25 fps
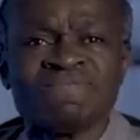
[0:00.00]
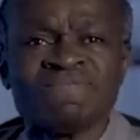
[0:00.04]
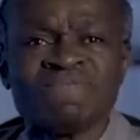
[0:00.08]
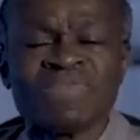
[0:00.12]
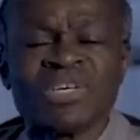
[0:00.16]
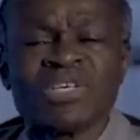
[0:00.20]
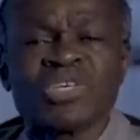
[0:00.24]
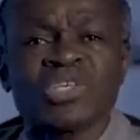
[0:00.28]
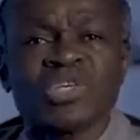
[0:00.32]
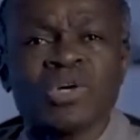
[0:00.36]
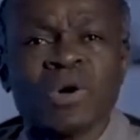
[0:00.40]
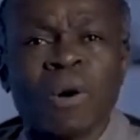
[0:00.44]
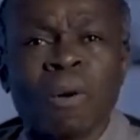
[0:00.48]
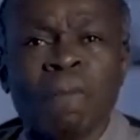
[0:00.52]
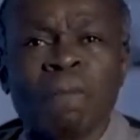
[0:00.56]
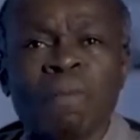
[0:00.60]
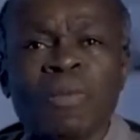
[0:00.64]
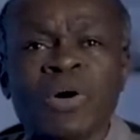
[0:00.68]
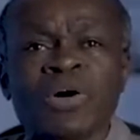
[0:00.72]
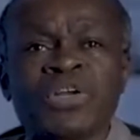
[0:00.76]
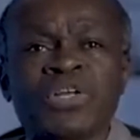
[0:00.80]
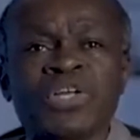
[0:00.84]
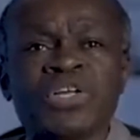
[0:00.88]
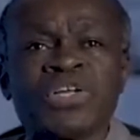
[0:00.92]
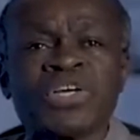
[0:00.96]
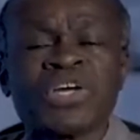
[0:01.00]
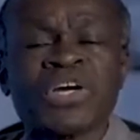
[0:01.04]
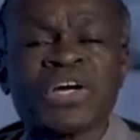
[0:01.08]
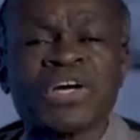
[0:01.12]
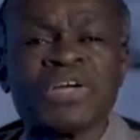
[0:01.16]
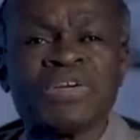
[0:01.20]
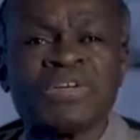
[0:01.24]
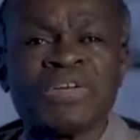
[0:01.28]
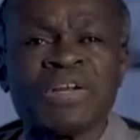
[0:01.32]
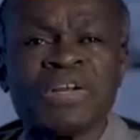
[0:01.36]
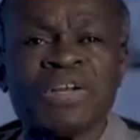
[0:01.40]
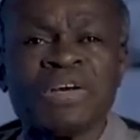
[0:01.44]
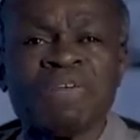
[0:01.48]
this commodity
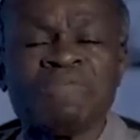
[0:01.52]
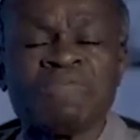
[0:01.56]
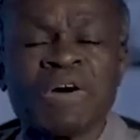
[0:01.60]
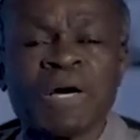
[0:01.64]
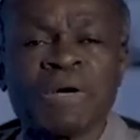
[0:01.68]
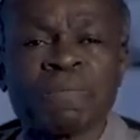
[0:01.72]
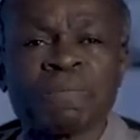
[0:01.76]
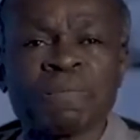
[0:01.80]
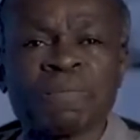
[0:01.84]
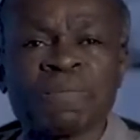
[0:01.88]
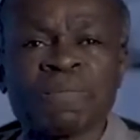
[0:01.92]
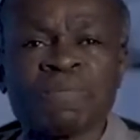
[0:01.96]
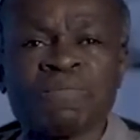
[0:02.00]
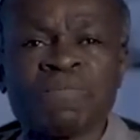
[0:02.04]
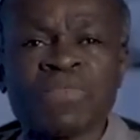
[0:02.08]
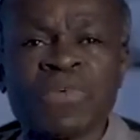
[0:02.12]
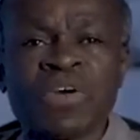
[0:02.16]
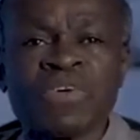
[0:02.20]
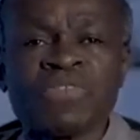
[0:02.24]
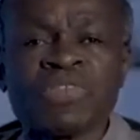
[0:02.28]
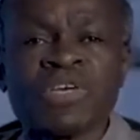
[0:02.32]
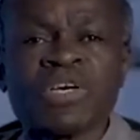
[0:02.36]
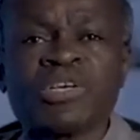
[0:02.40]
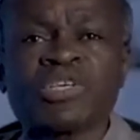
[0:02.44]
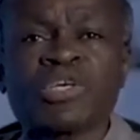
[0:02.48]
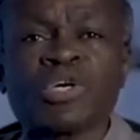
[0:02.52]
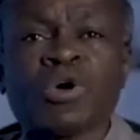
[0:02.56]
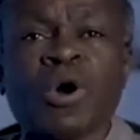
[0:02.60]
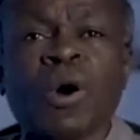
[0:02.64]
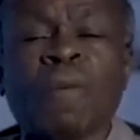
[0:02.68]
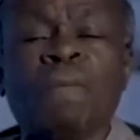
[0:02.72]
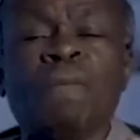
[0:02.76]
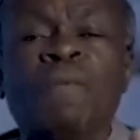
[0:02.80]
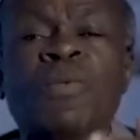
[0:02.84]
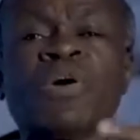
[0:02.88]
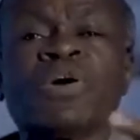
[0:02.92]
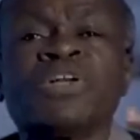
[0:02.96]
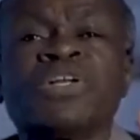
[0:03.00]
can deliver, this
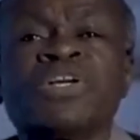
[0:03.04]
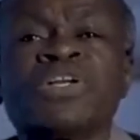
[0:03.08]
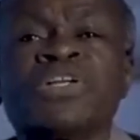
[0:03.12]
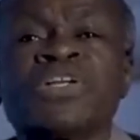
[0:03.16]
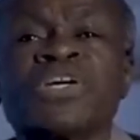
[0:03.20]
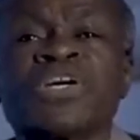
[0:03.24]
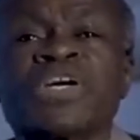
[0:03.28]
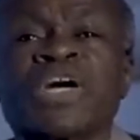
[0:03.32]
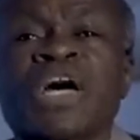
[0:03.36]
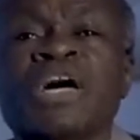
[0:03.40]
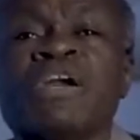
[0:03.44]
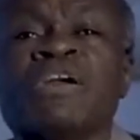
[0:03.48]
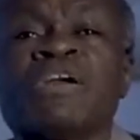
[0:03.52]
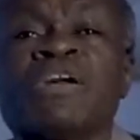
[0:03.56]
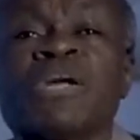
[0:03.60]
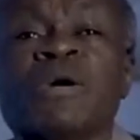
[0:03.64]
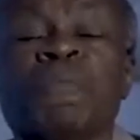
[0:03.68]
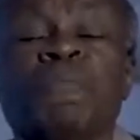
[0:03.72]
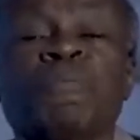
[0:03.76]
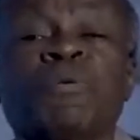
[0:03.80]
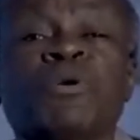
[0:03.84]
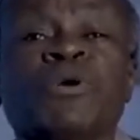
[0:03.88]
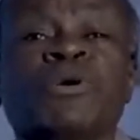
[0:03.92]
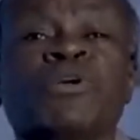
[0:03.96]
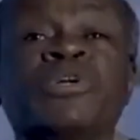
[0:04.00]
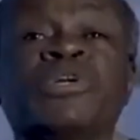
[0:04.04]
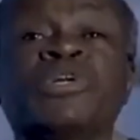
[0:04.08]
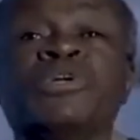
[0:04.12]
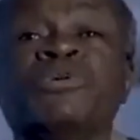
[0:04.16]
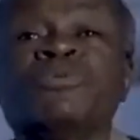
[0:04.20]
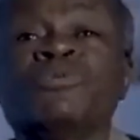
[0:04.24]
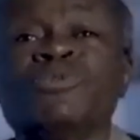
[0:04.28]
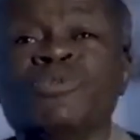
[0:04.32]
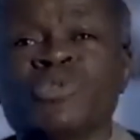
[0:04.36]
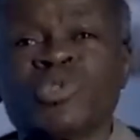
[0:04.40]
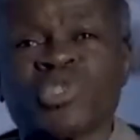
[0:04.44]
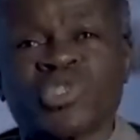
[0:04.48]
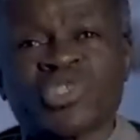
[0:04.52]
commodity can
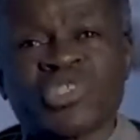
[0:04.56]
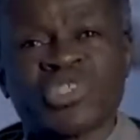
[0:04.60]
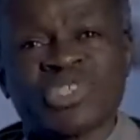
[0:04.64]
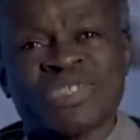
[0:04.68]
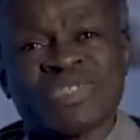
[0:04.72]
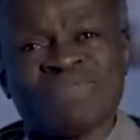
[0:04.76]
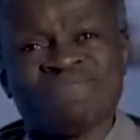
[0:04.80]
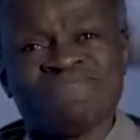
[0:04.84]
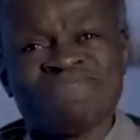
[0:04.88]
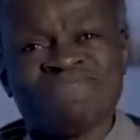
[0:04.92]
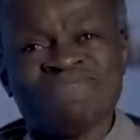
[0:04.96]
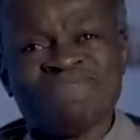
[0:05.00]
reproduce,